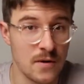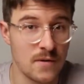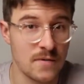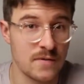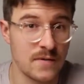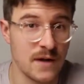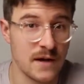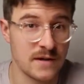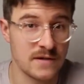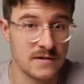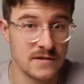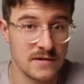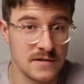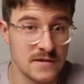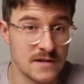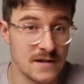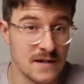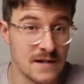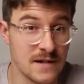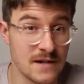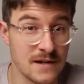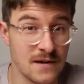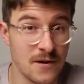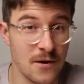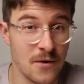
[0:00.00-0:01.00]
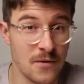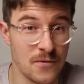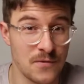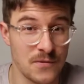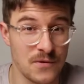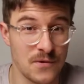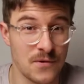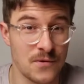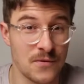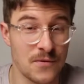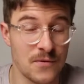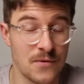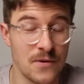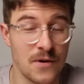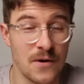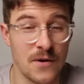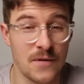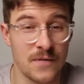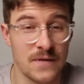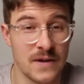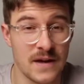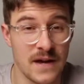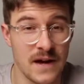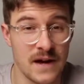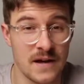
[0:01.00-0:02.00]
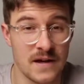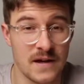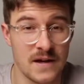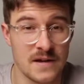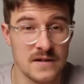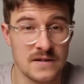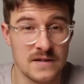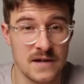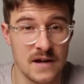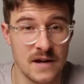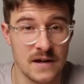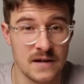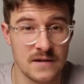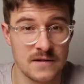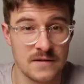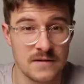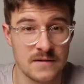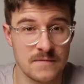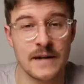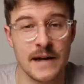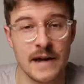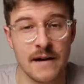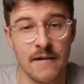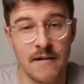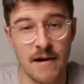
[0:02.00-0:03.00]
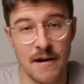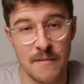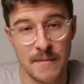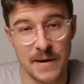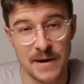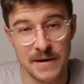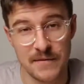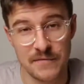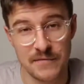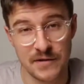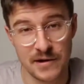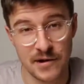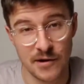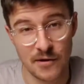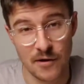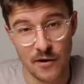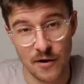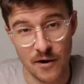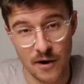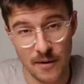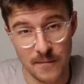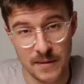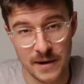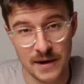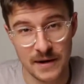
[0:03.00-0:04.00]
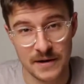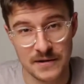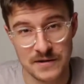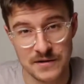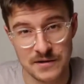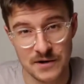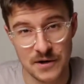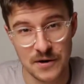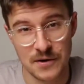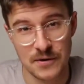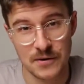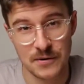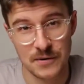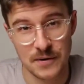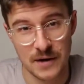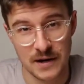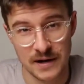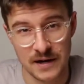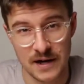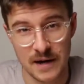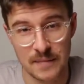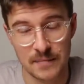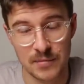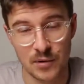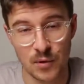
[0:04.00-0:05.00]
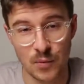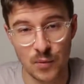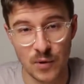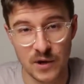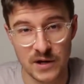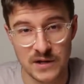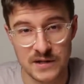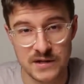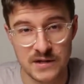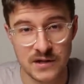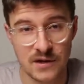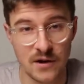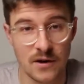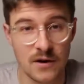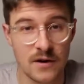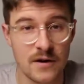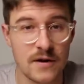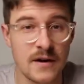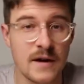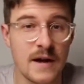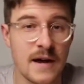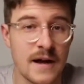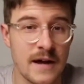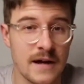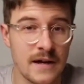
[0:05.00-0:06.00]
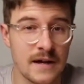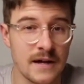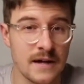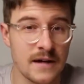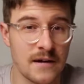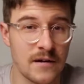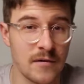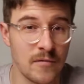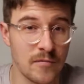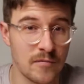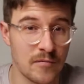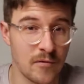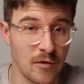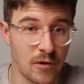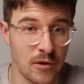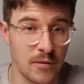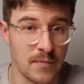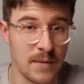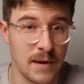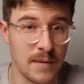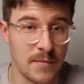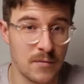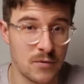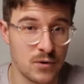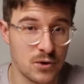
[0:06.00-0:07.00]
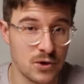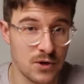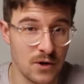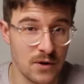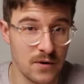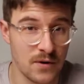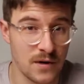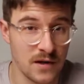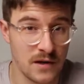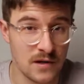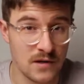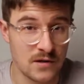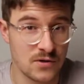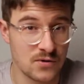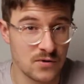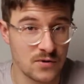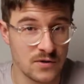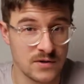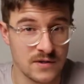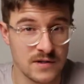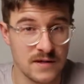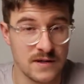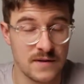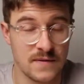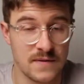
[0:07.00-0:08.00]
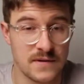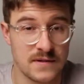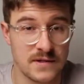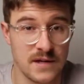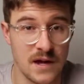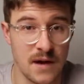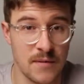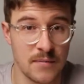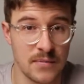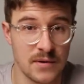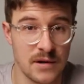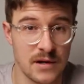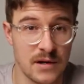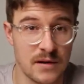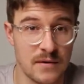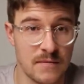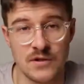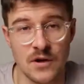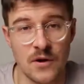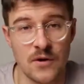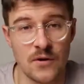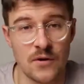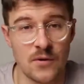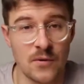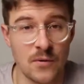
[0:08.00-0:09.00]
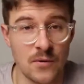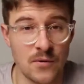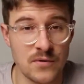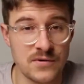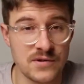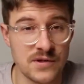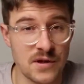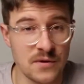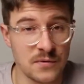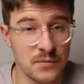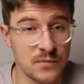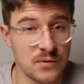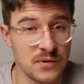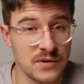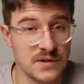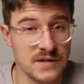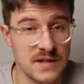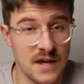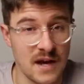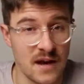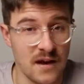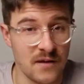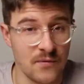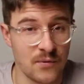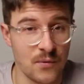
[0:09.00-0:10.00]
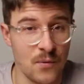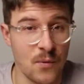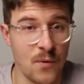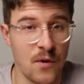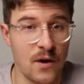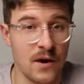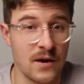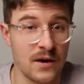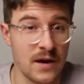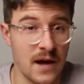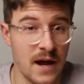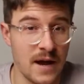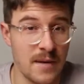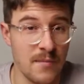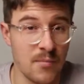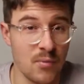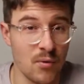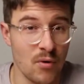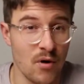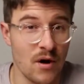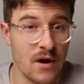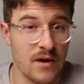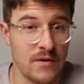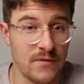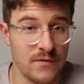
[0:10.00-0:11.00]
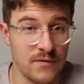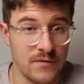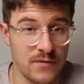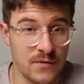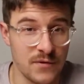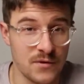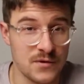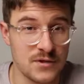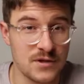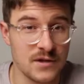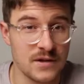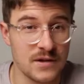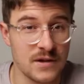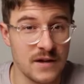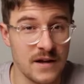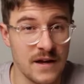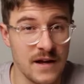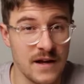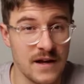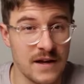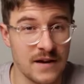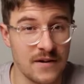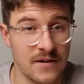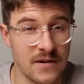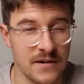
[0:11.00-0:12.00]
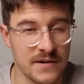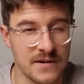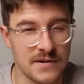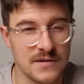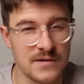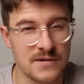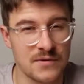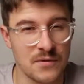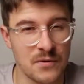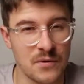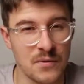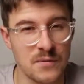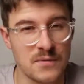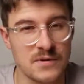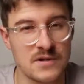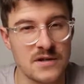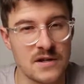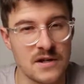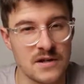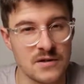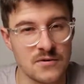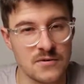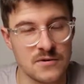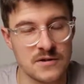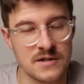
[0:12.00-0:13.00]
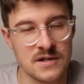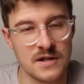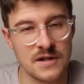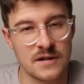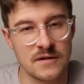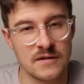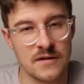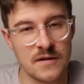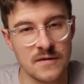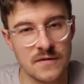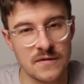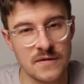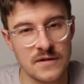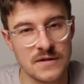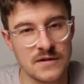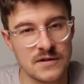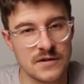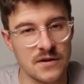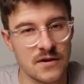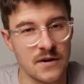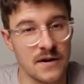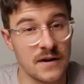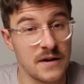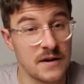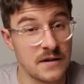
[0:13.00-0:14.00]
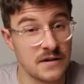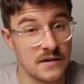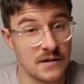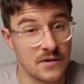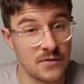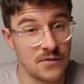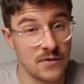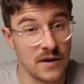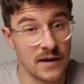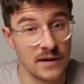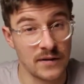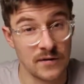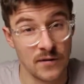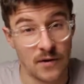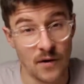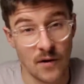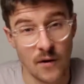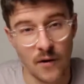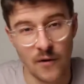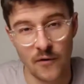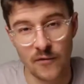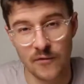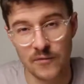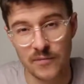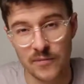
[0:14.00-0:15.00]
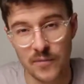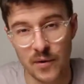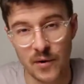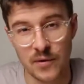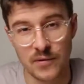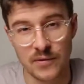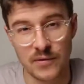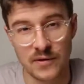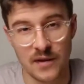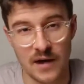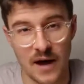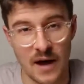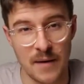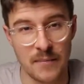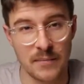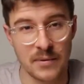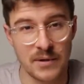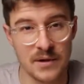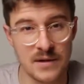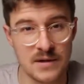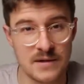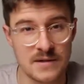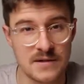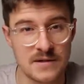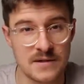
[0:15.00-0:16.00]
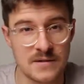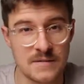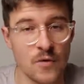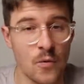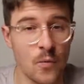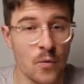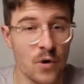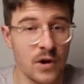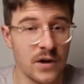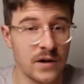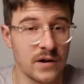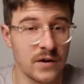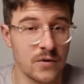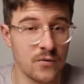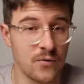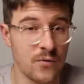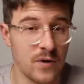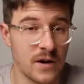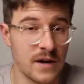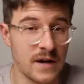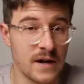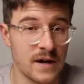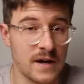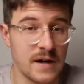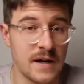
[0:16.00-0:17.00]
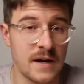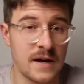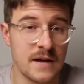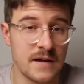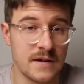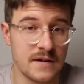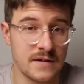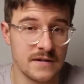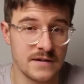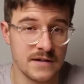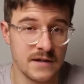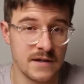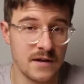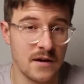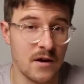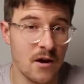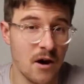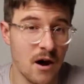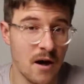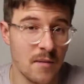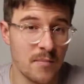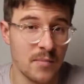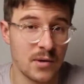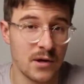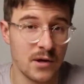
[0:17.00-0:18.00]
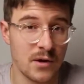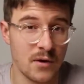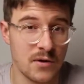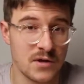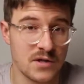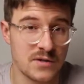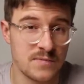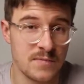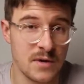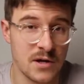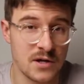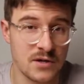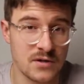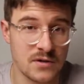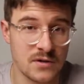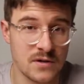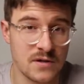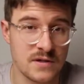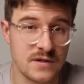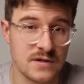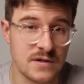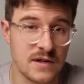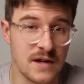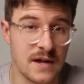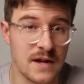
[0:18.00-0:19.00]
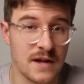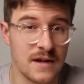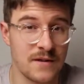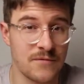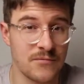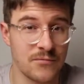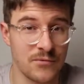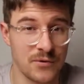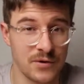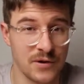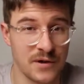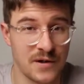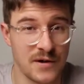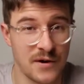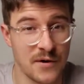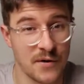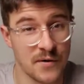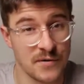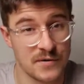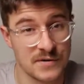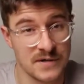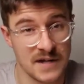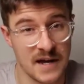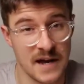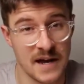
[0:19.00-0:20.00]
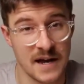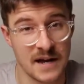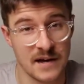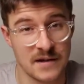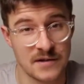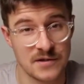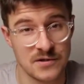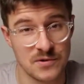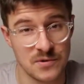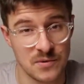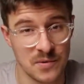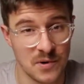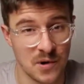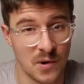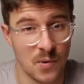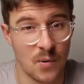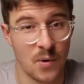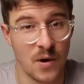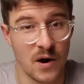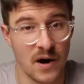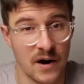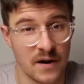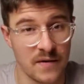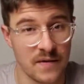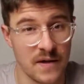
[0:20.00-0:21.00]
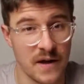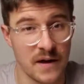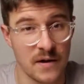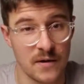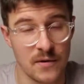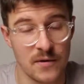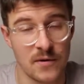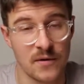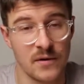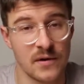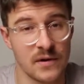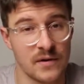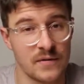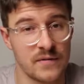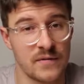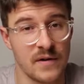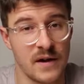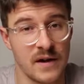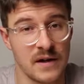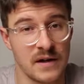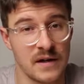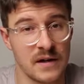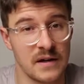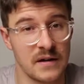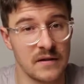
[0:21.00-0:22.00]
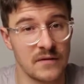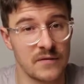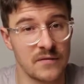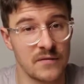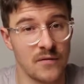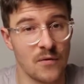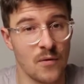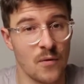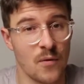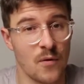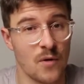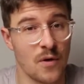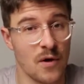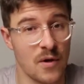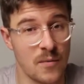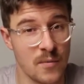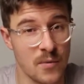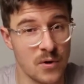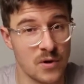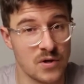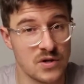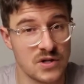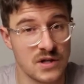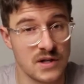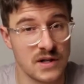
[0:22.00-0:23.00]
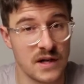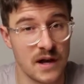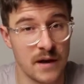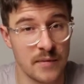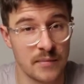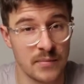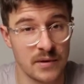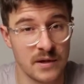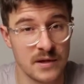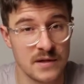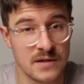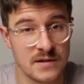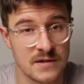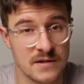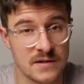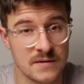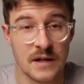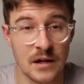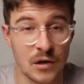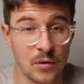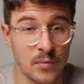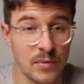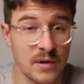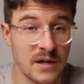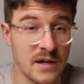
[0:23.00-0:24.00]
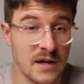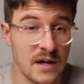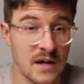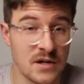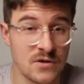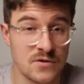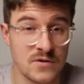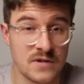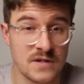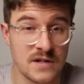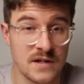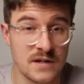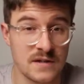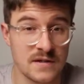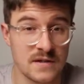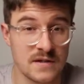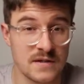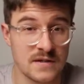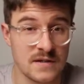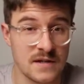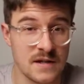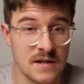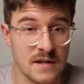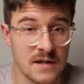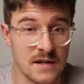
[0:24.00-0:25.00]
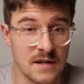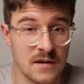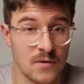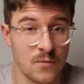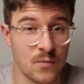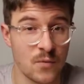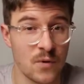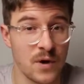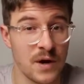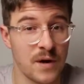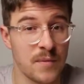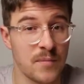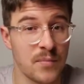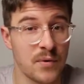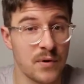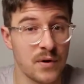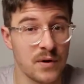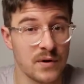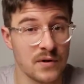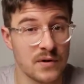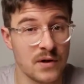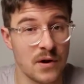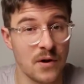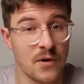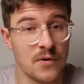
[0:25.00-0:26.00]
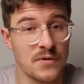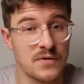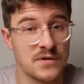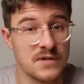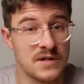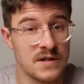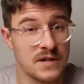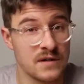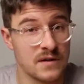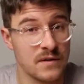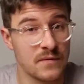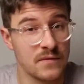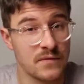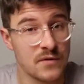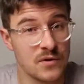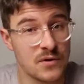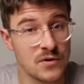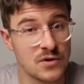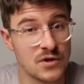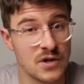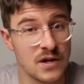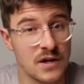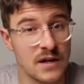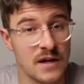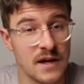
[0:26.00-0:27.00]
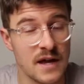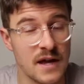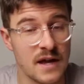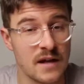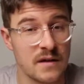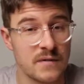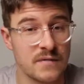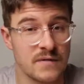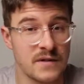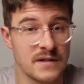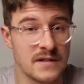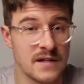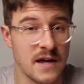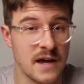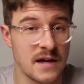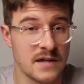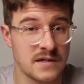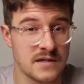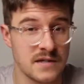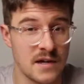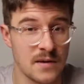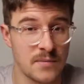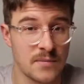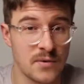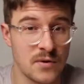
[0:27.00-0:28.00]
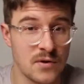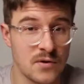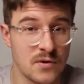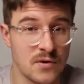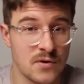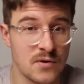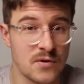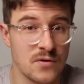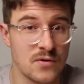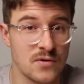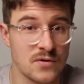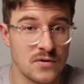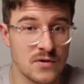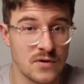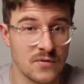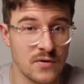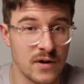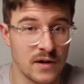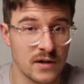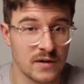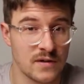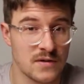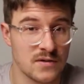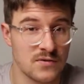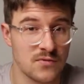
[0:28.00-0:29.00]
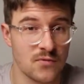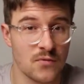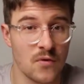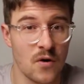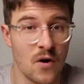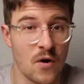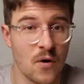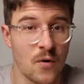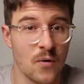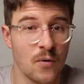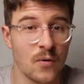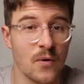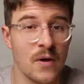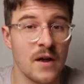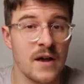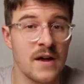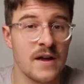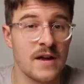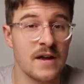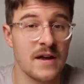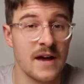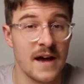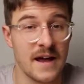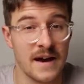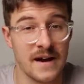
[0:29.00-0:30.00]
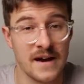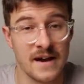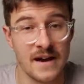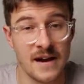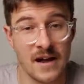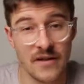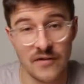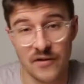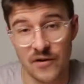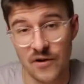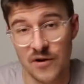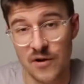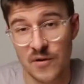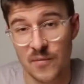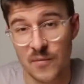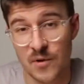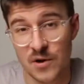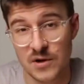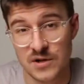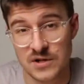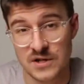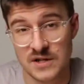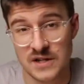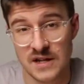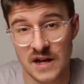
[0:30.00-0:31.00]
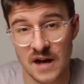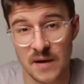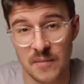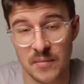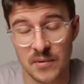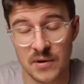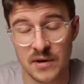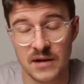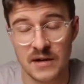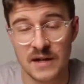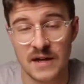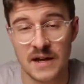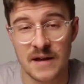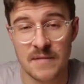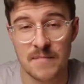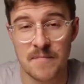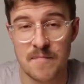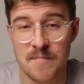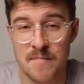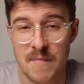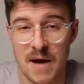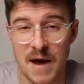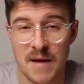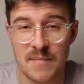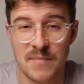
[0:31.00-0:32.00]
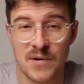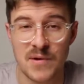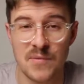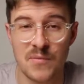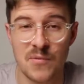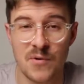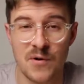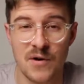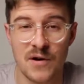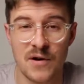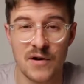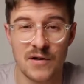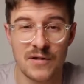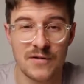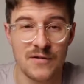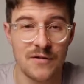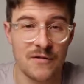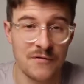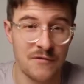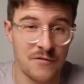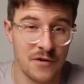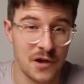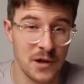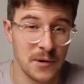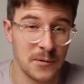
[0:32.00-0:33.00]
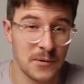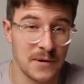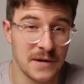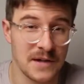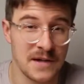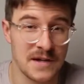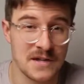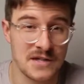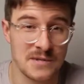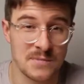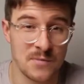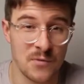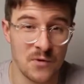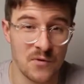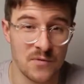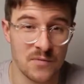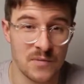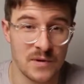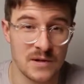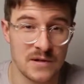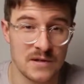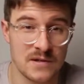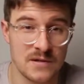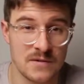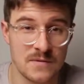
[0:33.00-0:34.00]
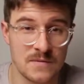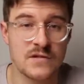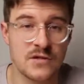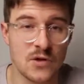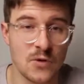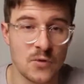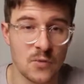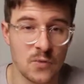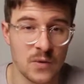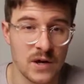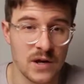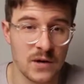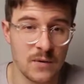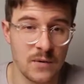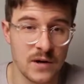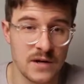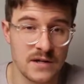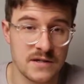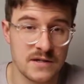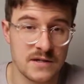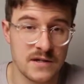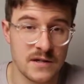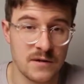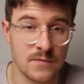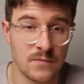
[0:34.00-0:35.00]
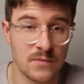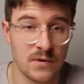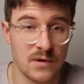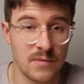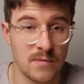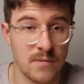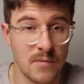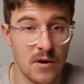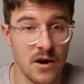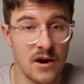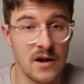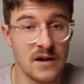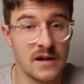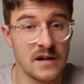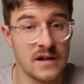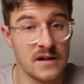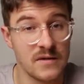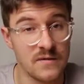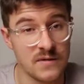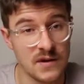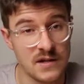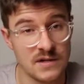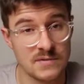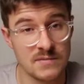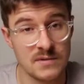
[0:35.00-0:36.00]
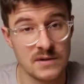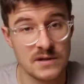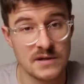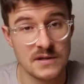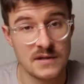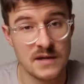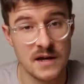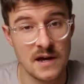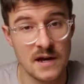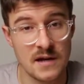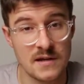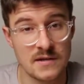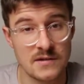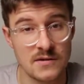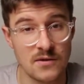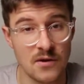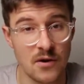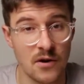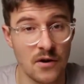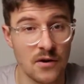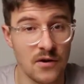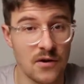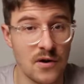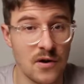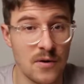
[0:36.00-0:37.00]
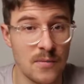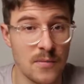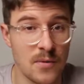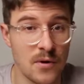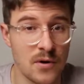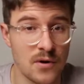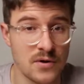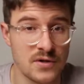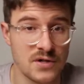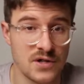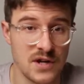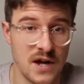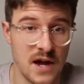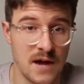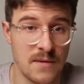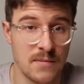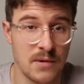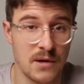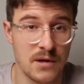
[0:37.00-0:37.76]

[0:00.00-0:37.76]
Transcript: That's DOU on the ASX. Now, I made a video about DOU a couple of weeks ago and a lot of people showed interest in this company. DOU also looks to have quite a bright future, and I just thought it was interesting that this guy is a director of both companies. From what I could read, he is an IPO specialist and really knows how to acquire that early funding for emerging companies. It'll be interesting to see where Bert goes in the future, and if he takes up a new director's role at another emerging company, it may be worth following his movements. So where do I sit with my investment stance on Emerge Gaming?